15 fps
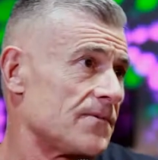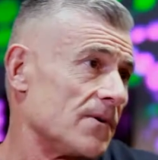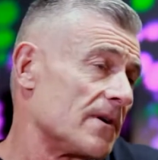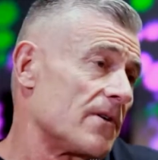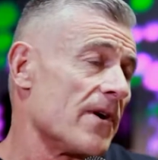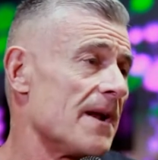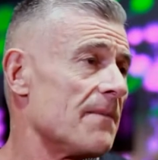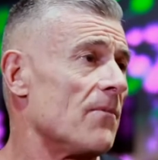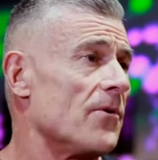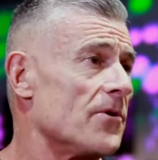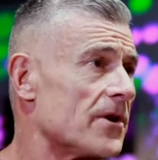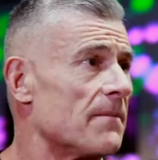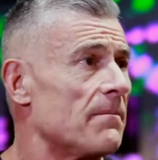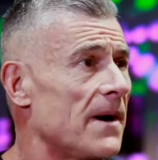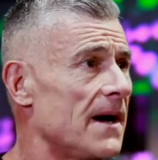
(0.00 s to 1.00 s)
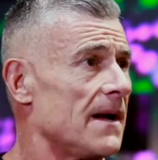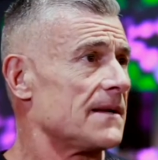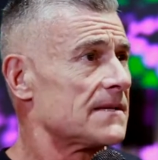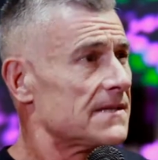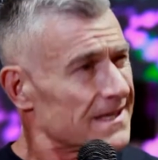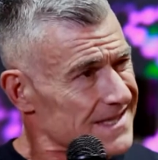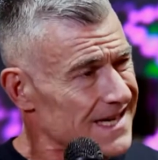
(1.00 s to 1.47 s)
for $1,000 more, you can buy
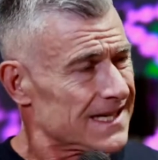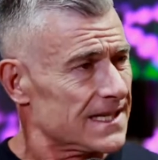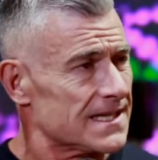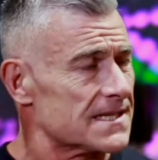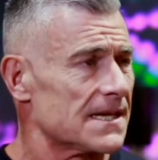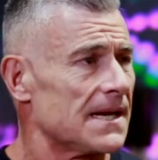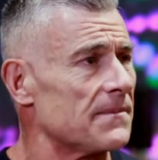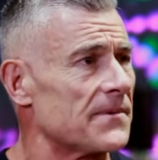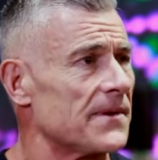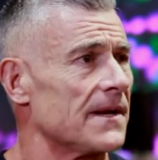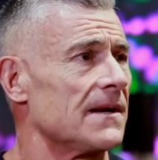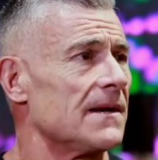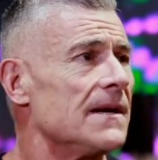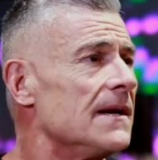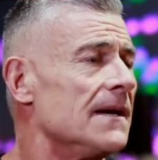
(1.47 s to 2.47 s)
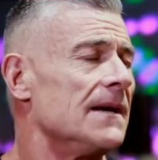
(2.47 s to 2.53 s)
exactly the same thing